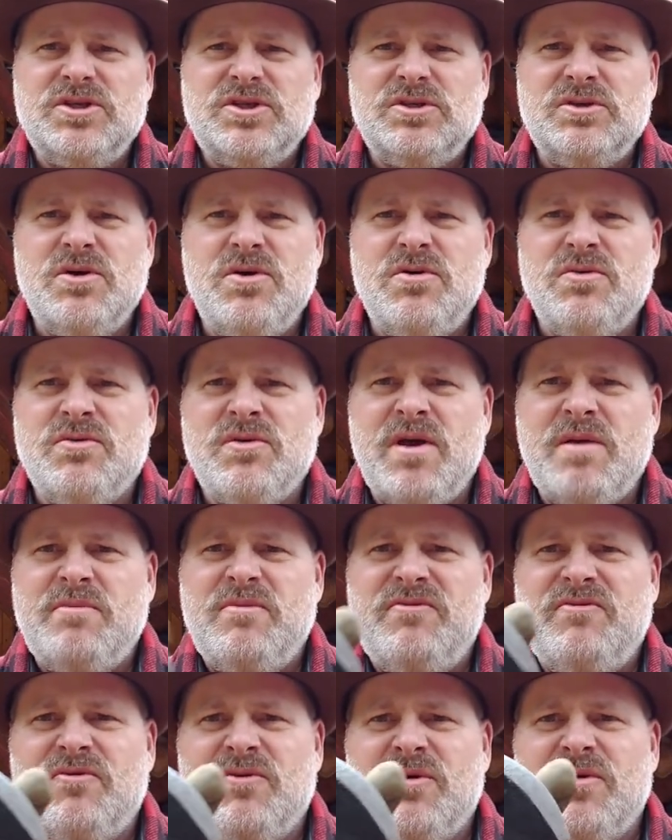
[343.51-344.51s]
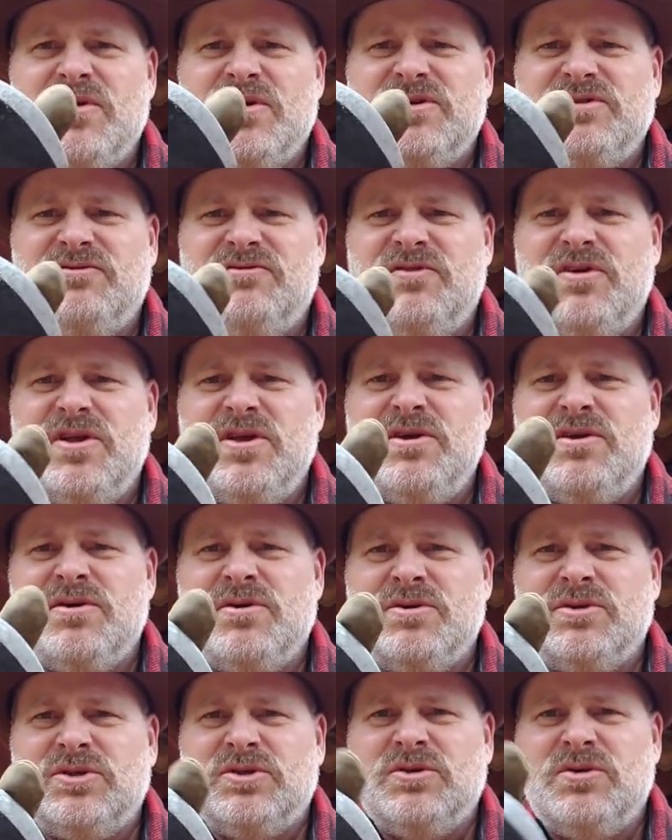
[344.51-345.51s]
stone right before this
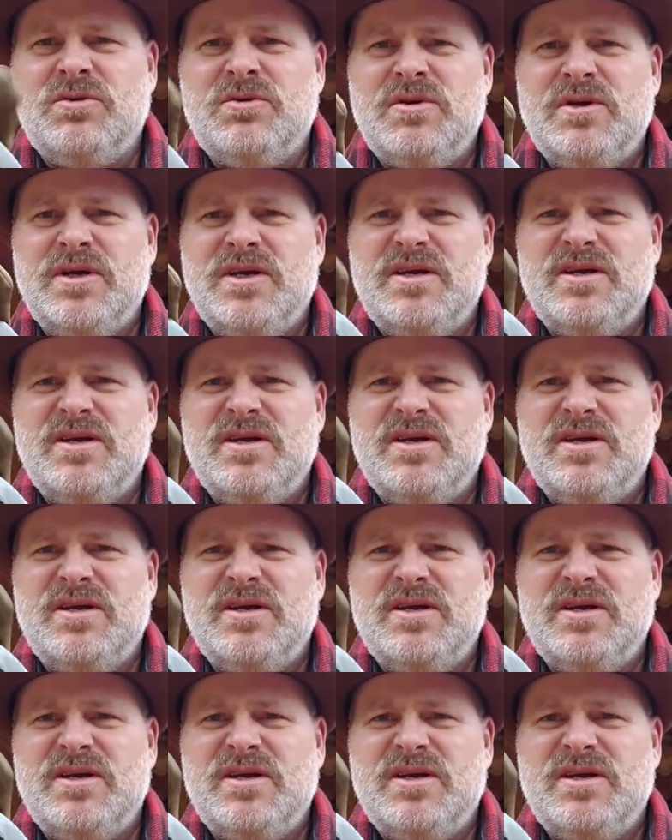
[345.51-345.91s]
video, so